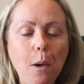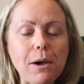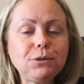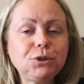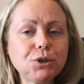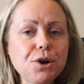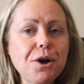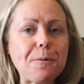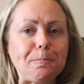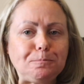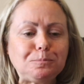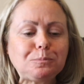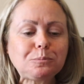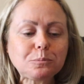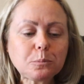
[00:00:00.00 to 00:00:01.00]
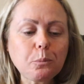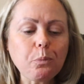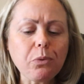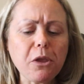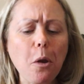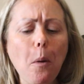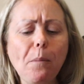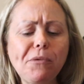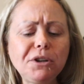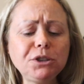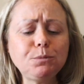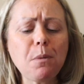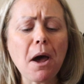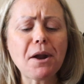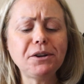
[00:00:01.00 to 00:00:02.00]
It's good.
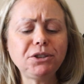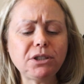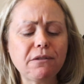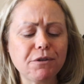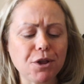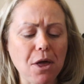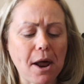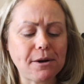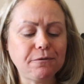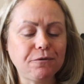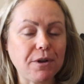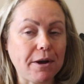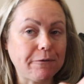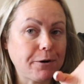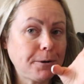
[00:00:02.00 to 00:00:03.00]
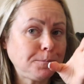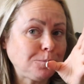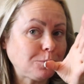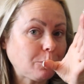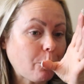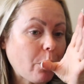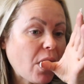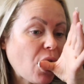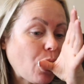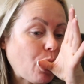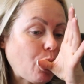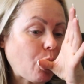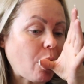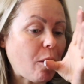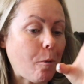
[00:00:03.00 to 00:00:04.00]
These patties have a lot of flavor.
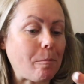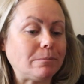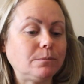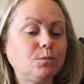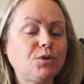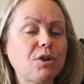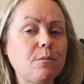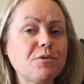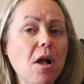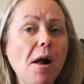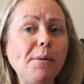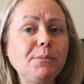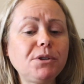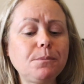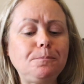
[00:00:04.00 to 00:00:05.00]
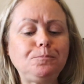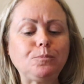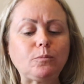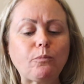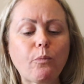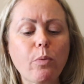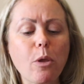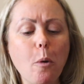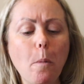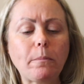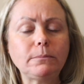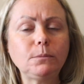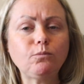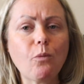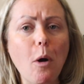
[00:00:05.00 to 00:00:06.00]
Sometimes
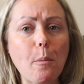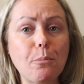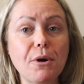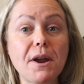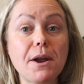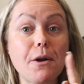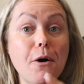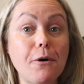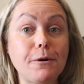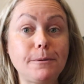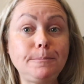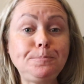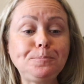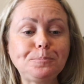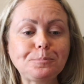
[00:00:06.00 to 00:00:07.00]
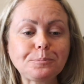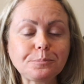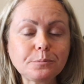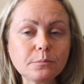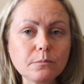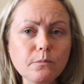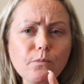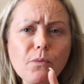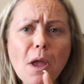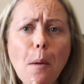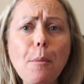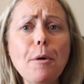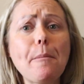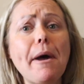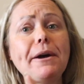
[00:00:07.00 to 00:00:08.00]
I'll bring it home and
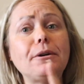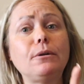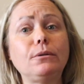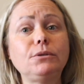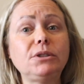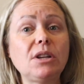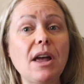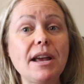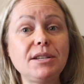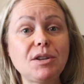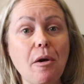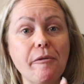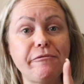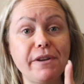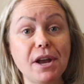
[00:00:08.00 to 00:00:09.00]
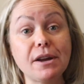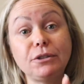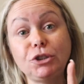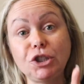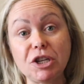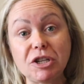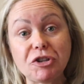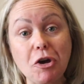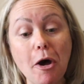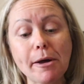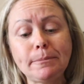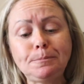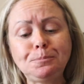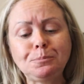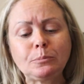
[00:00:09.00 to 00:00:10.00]
put my own slice of vegan cheese
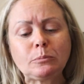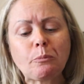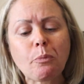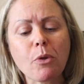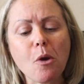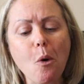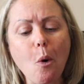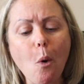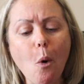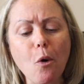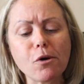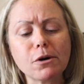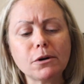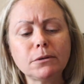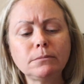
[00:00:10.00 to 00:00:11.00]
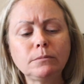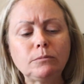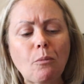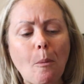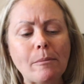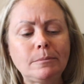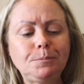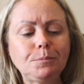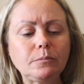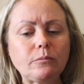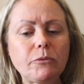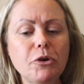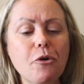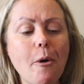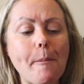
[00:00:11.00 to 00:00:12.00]
on, or
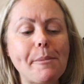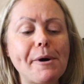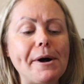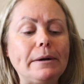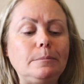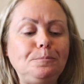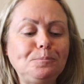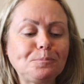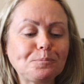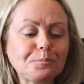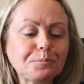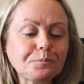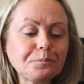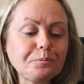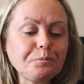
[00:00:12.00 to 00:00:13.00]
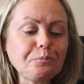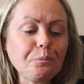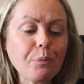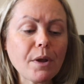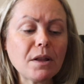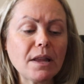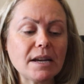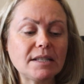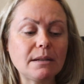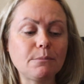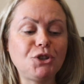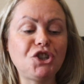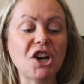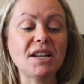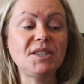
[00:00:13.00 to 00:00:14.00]
you can put like
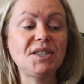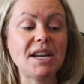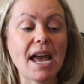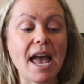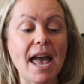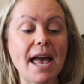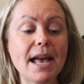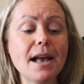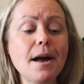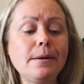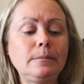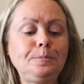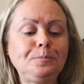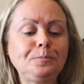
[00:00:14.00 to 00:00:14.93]
some just egg